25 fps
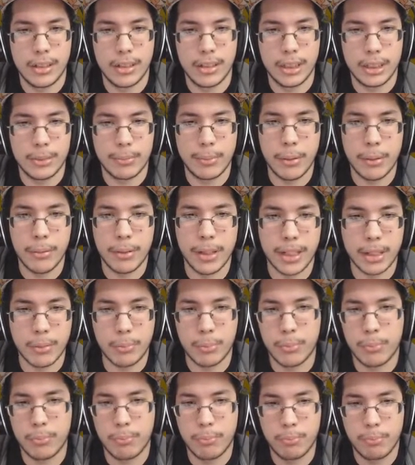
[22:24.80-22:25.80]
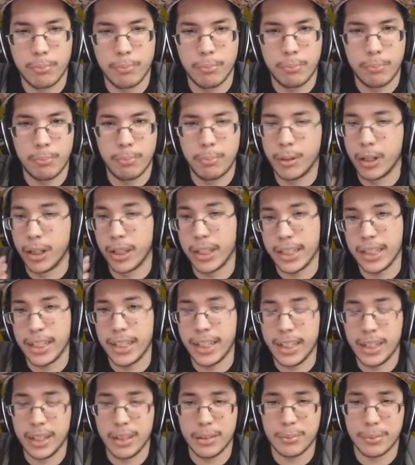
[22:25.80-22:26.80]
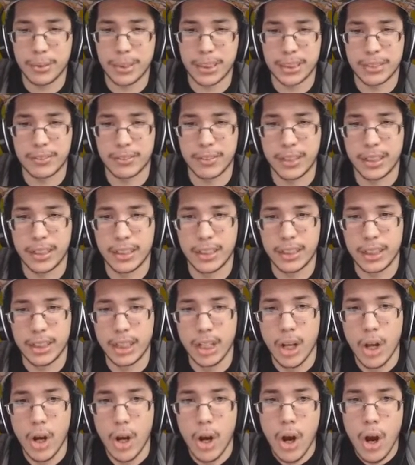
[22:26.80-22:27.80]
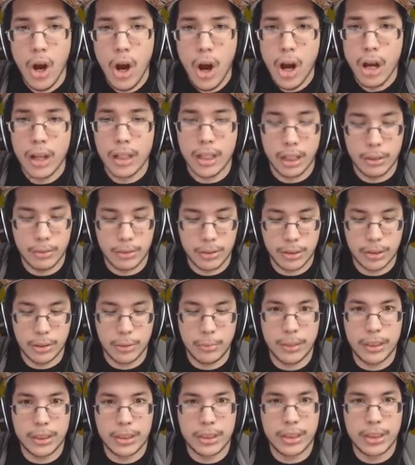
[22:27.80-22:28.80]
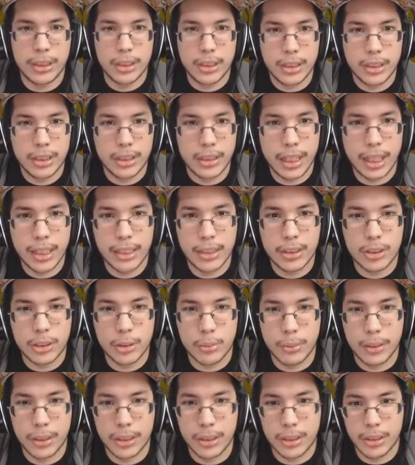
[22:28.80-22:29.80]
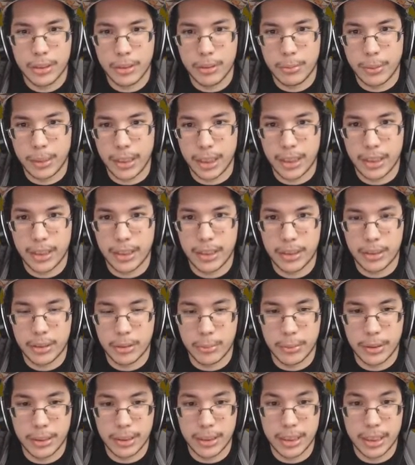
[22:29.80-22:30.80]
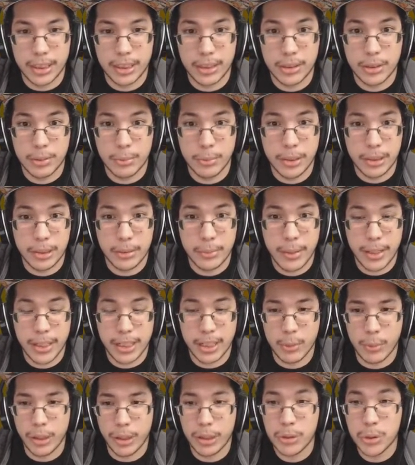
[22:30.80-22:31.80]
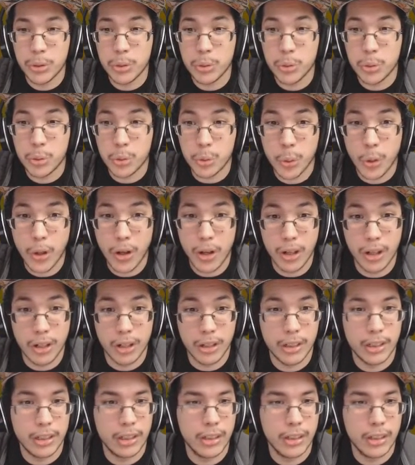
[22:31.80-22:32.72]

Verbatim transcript: Probably like a bug in there, but that's fine. That was so much. That is so much. Oh my god, that is so much. That is so much. Mankey, why are you so strong?